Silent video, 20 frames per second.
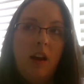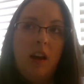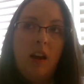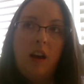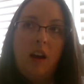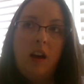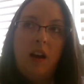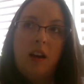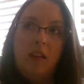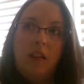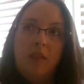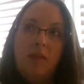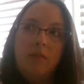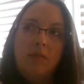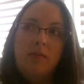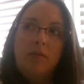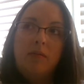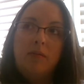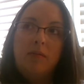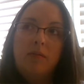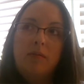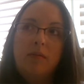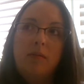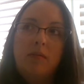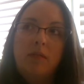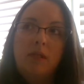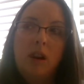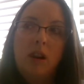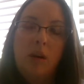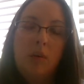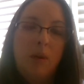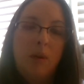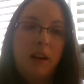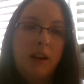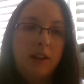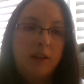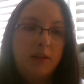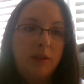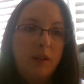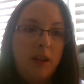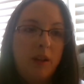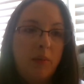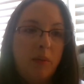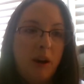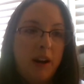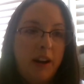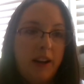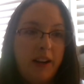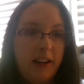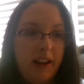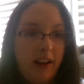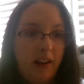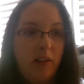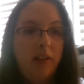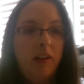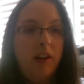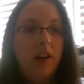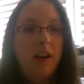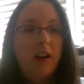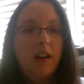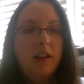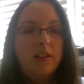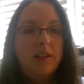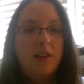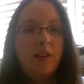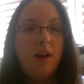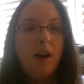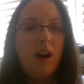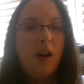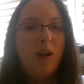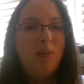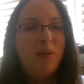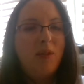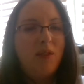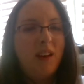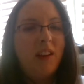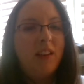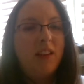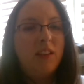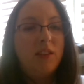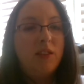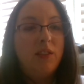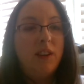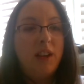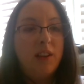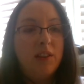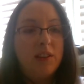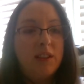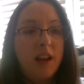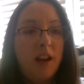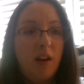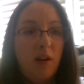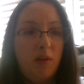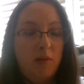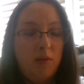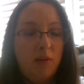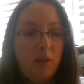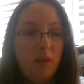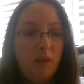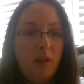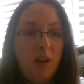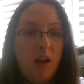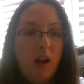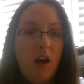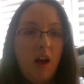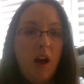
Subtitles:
uh, complex when you break it down. So I hope you find those videos helpful.